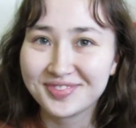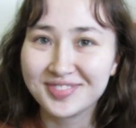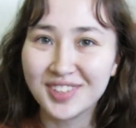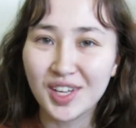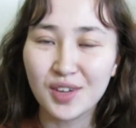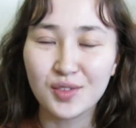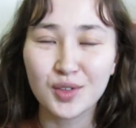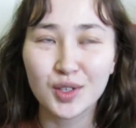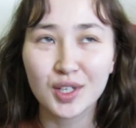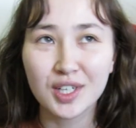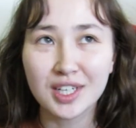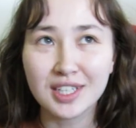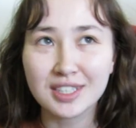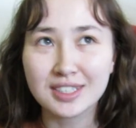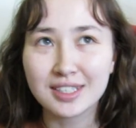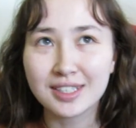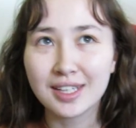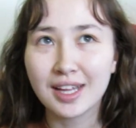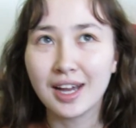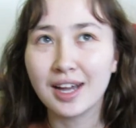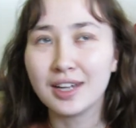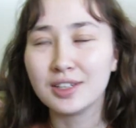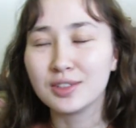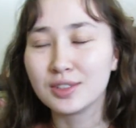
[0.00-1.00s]
If you're into
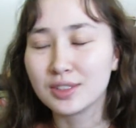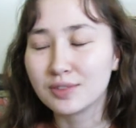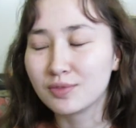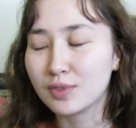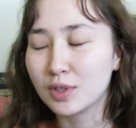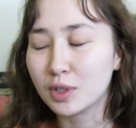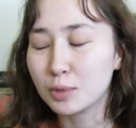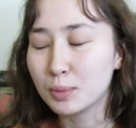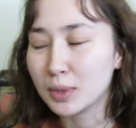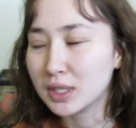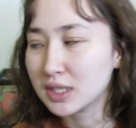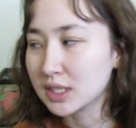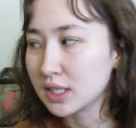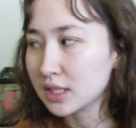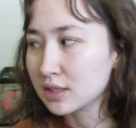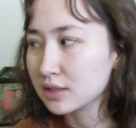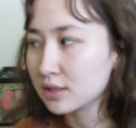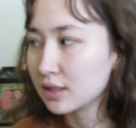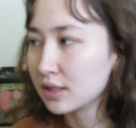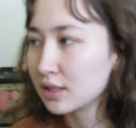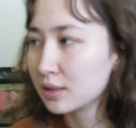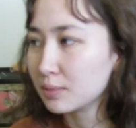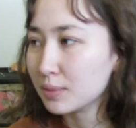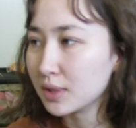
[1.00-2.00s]
that, you can follow my
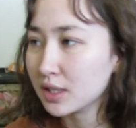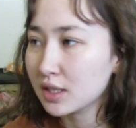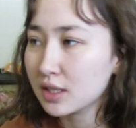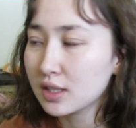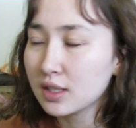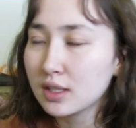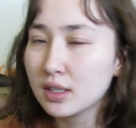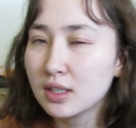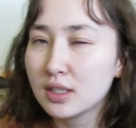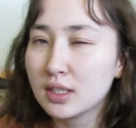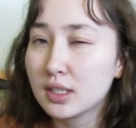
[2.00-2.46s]
TikTok, but